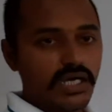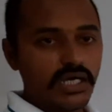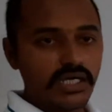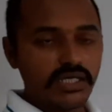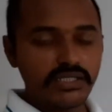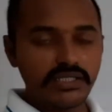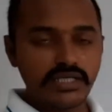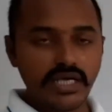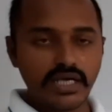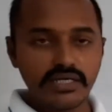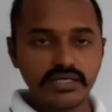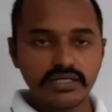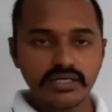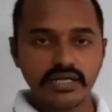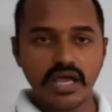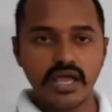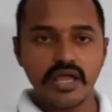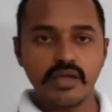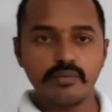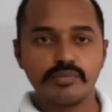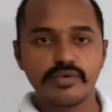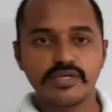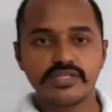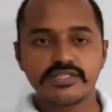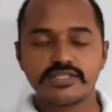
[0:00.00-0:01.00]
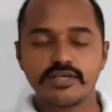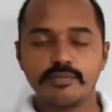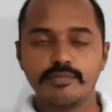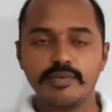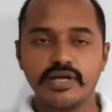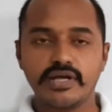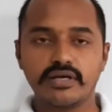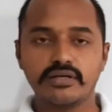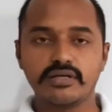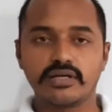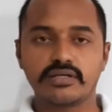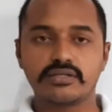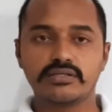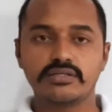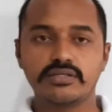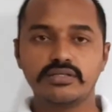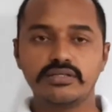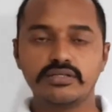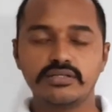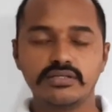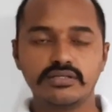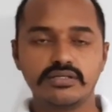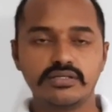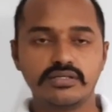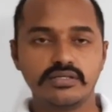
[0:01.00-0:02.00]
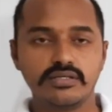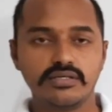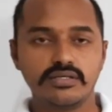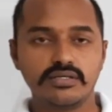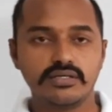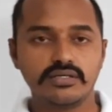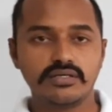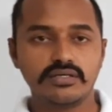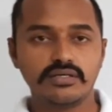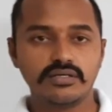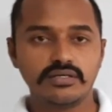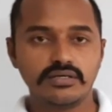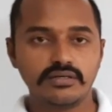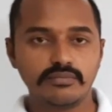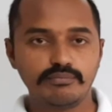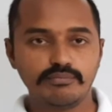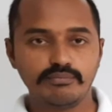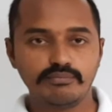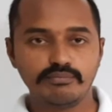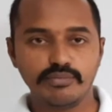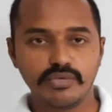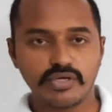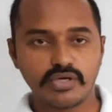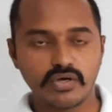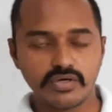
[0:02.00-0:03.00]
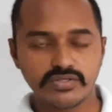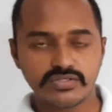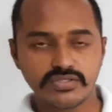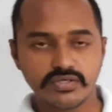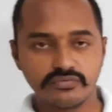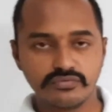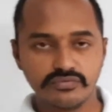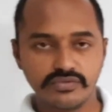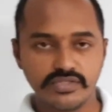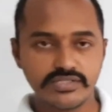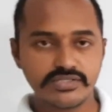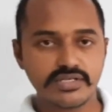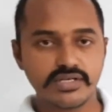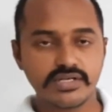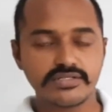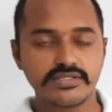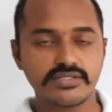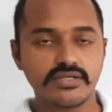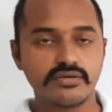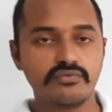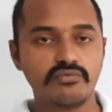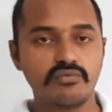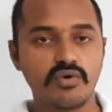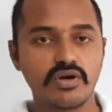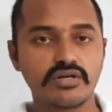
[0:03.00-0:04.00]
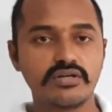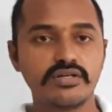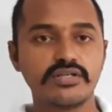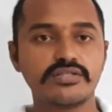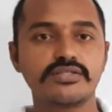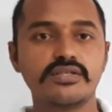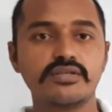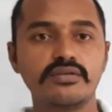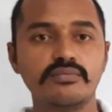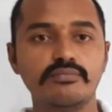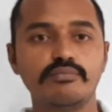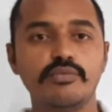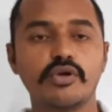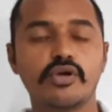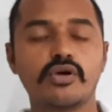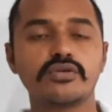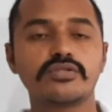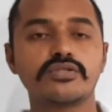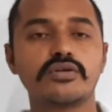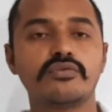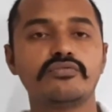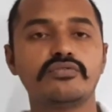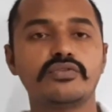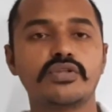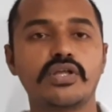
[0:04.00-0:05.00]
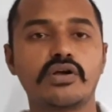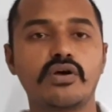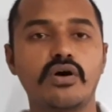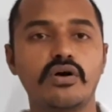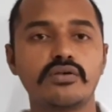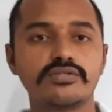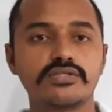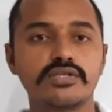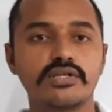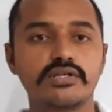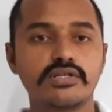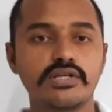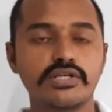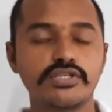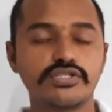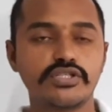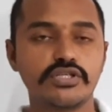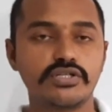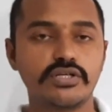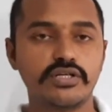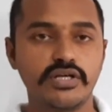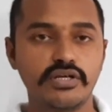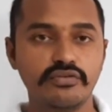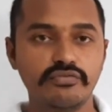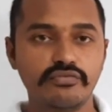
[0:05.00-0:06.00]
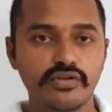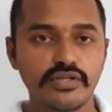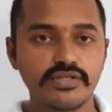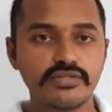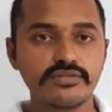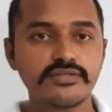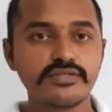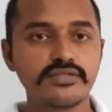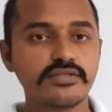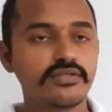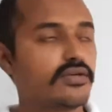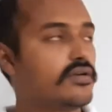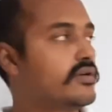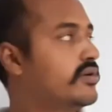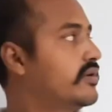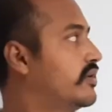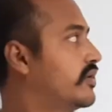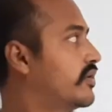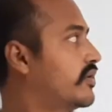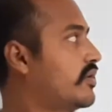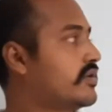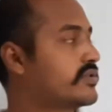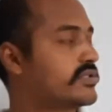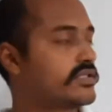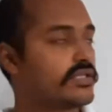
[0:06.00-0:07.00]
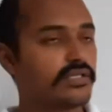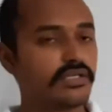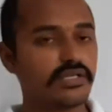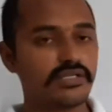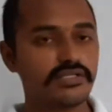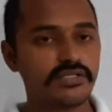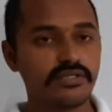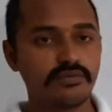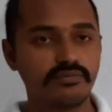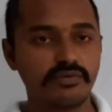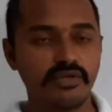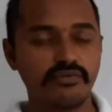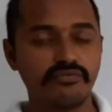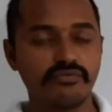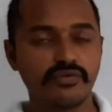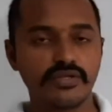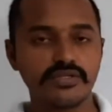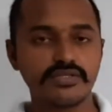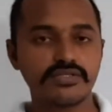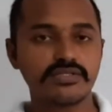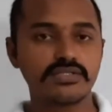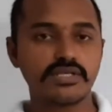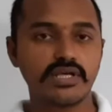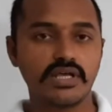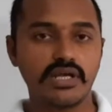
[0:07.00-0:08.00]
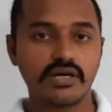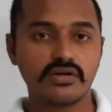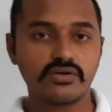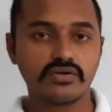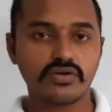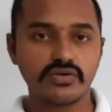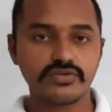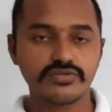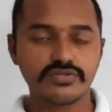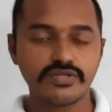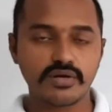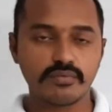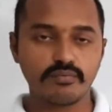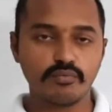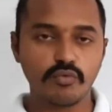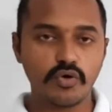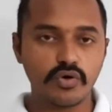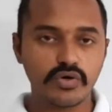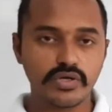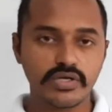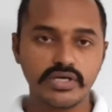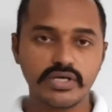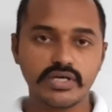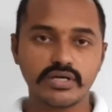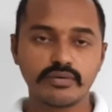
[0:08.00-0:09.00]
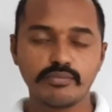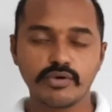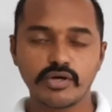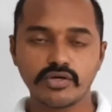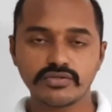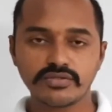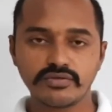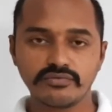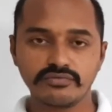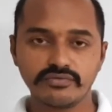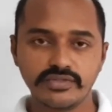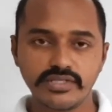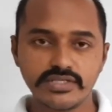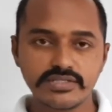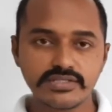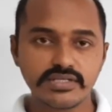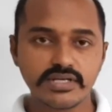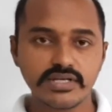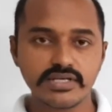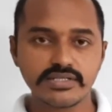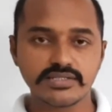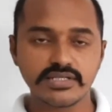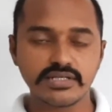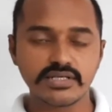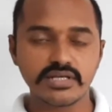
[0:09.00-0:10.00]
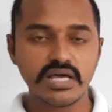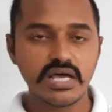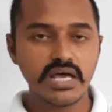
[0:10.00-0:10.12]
n-type semiconductor, because of this reason, what reason? Because of the concentration difference concentration difference, electrons are more here. Because of this reason,